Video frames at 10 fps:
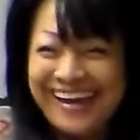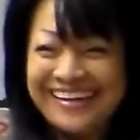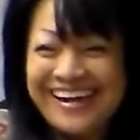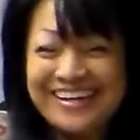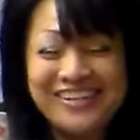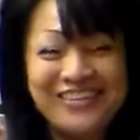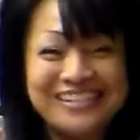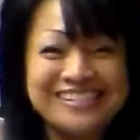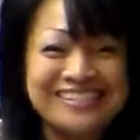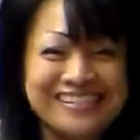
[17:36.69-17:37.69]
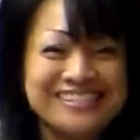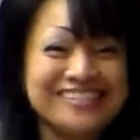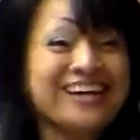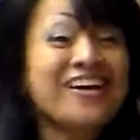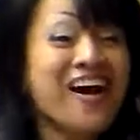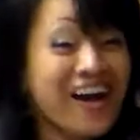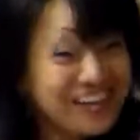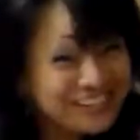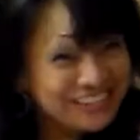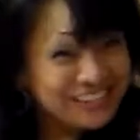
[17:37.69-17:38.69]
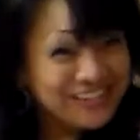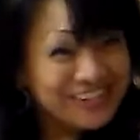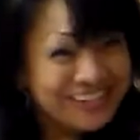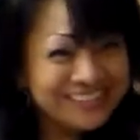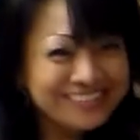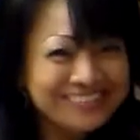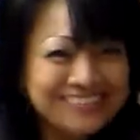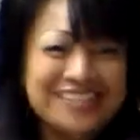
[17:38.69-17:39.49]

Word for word: And I know it's it's not hard to do it.